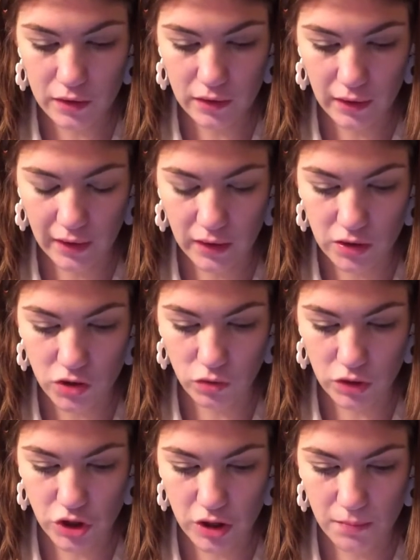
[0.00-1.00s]
I could
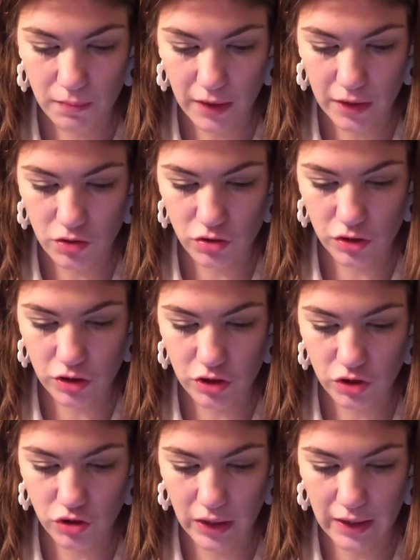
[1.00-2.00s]
switch it, but I usually
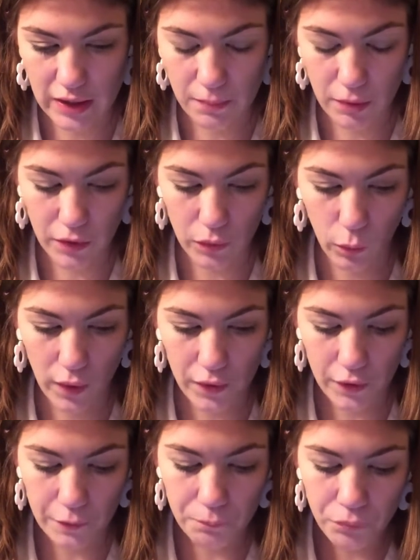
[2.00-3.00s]
just try to keep on the weather,